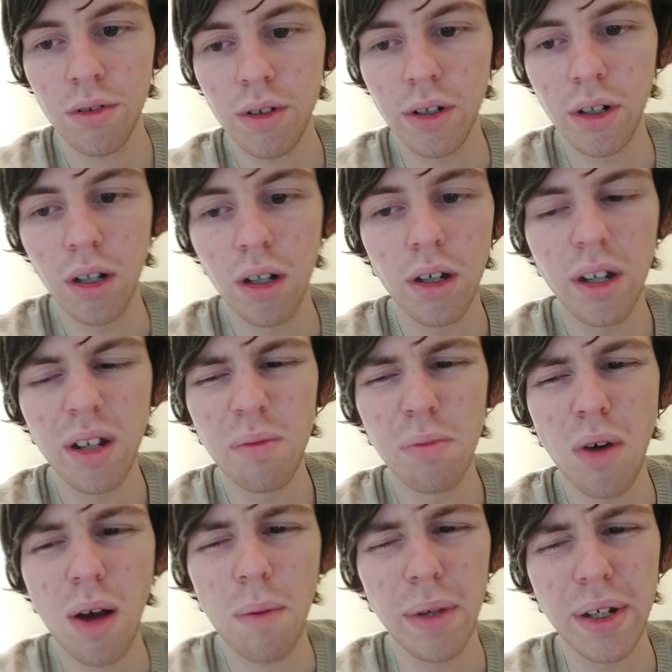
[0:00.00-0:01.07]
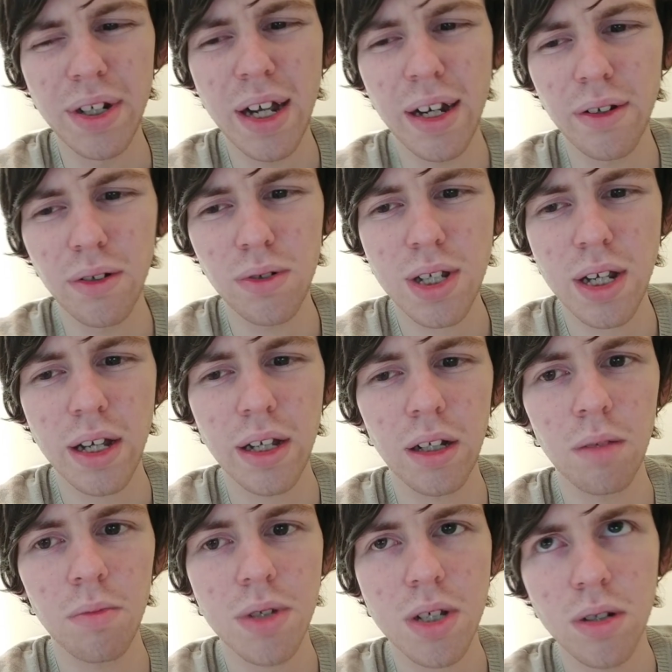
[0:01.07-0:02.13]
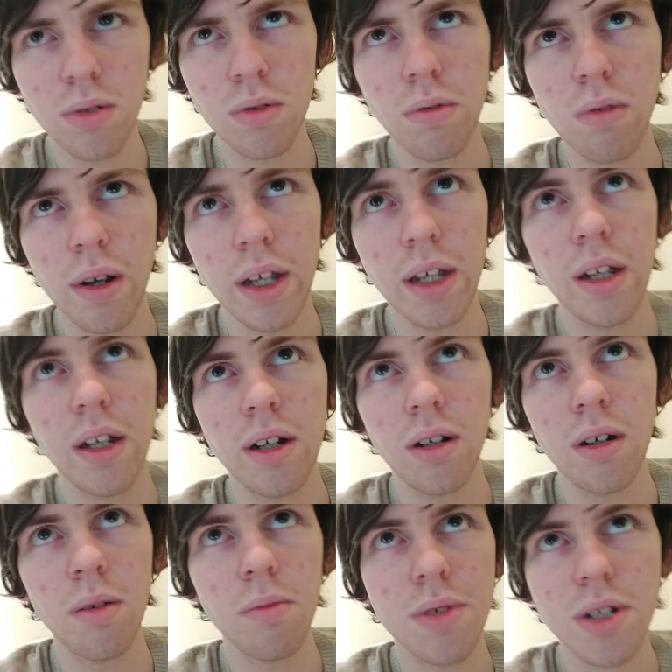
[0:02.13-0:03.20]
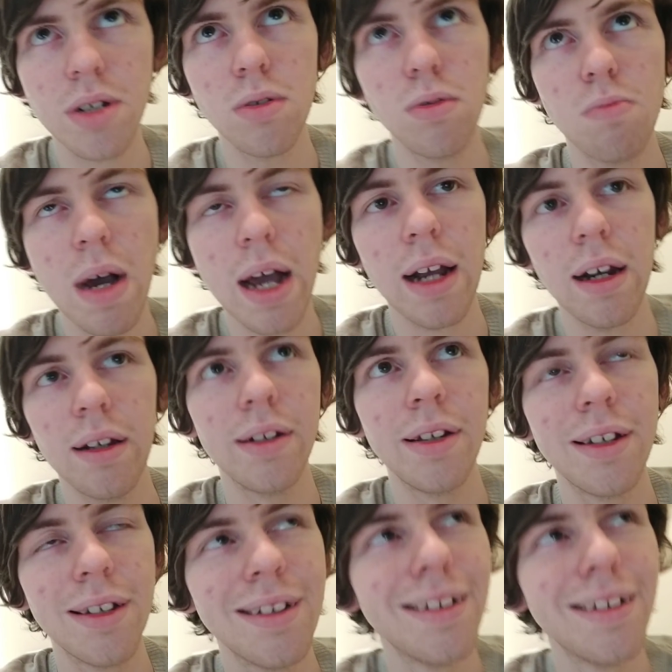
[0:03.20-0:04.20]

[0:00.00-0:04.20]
you know it might be daniel saying i'm still here i'm still battling